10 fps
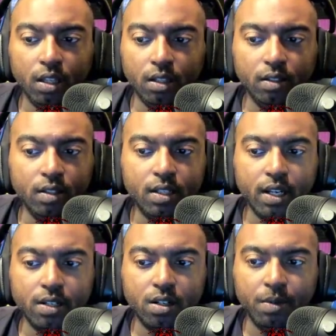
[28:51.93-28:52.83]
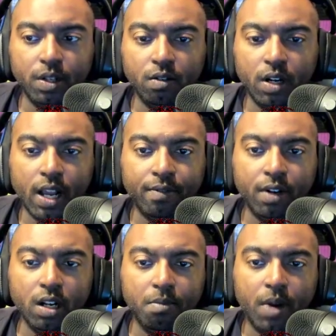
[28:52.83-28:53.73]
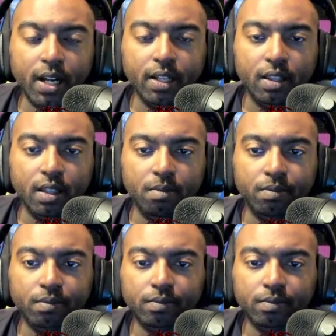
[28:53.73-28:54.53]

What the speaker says: these guys are going to be great. I've already modded them.